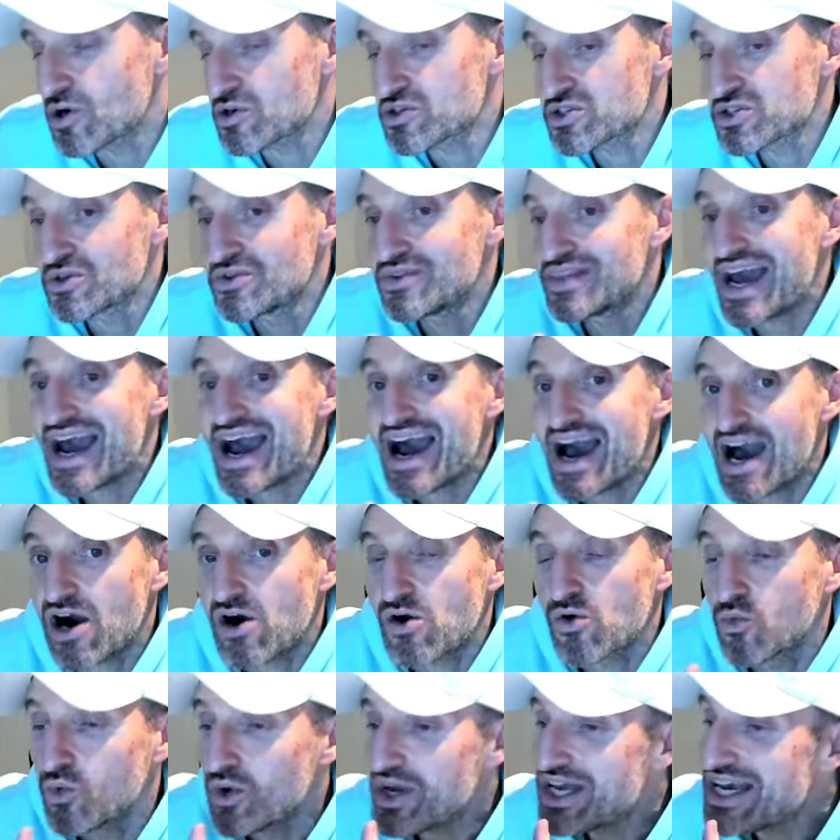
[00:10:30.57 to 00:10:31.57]
So
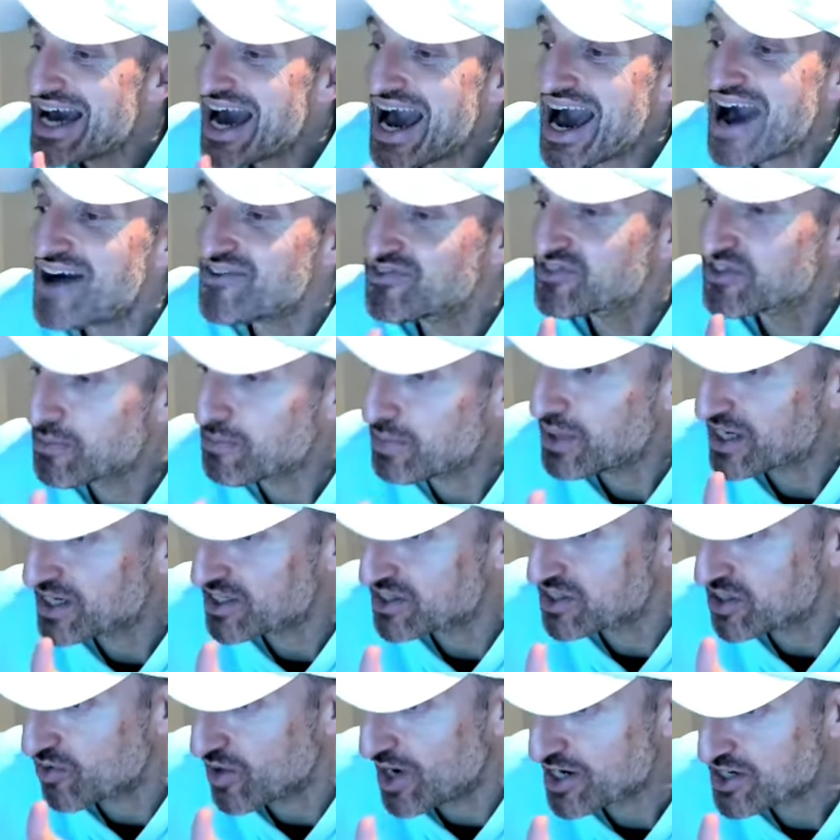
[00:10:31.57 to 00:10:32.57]
now we have to pick a
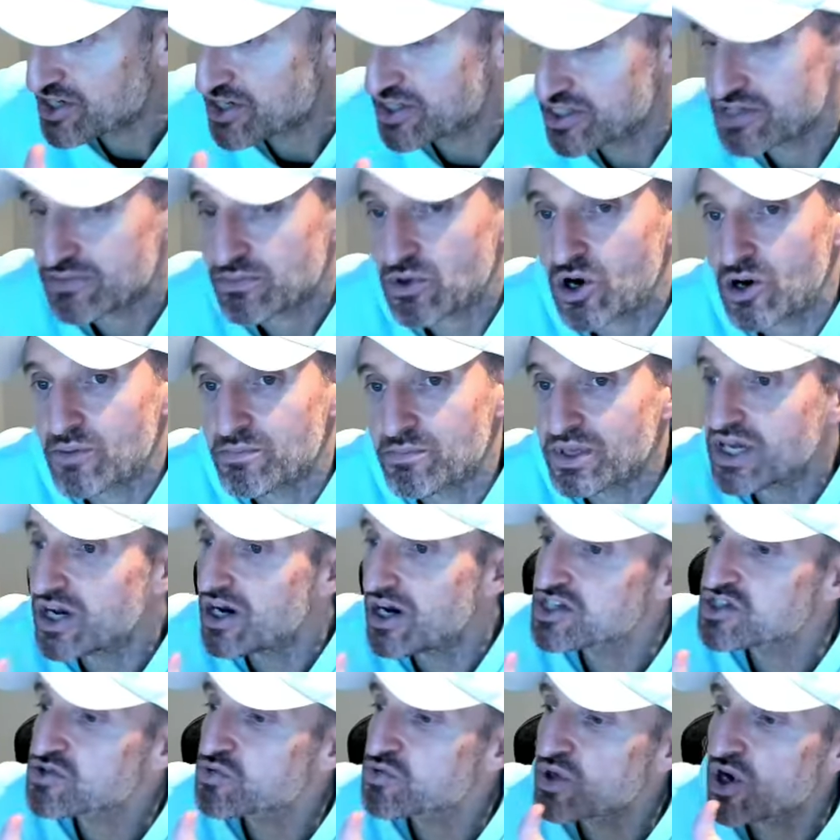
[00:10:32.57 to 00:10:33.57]
direction tomorrow
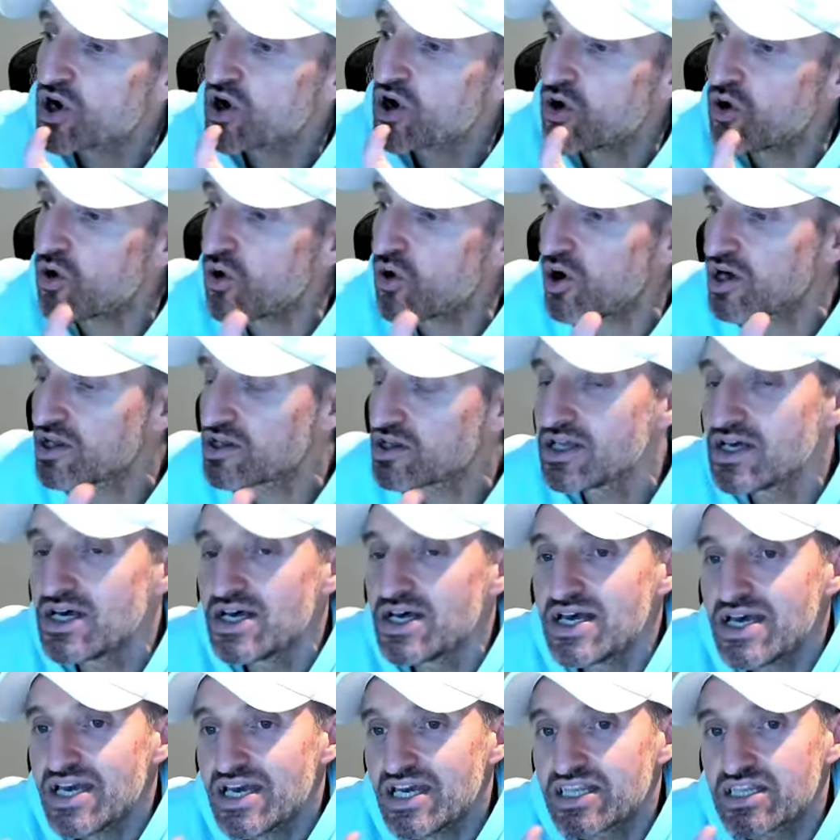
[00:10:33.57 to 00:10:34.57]
because we are all
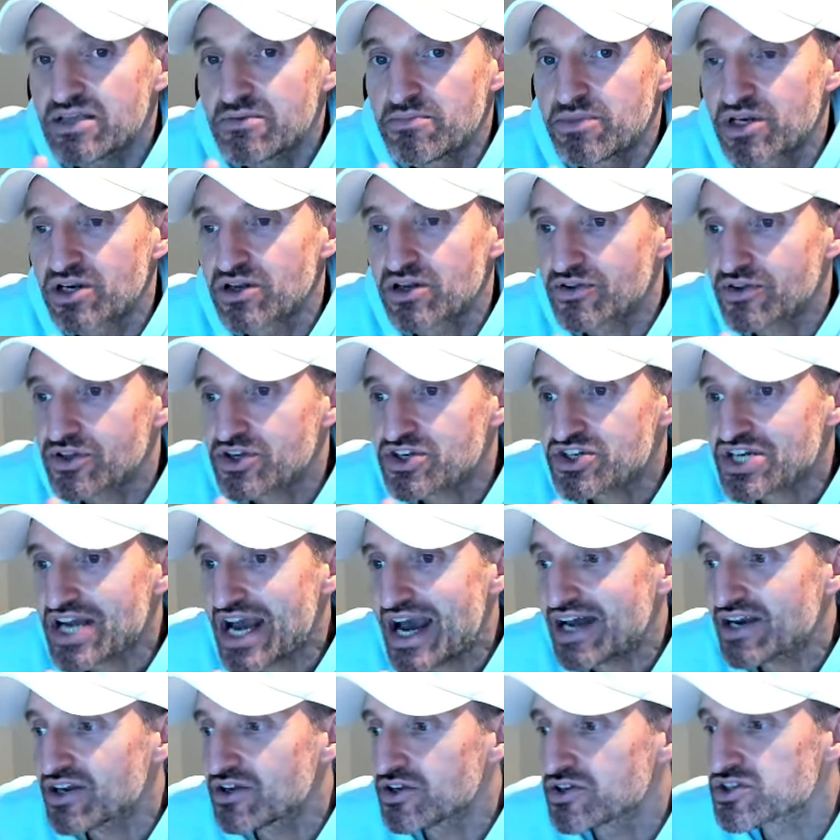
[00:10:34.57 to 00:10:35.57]
in the middle of the
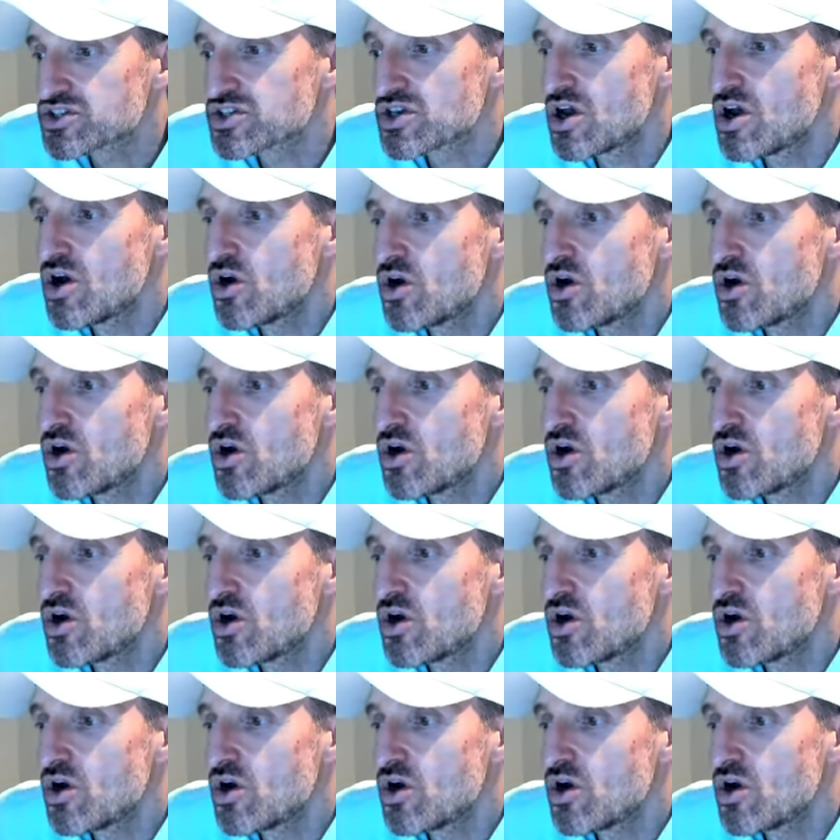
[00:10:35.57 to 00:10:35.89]
channels.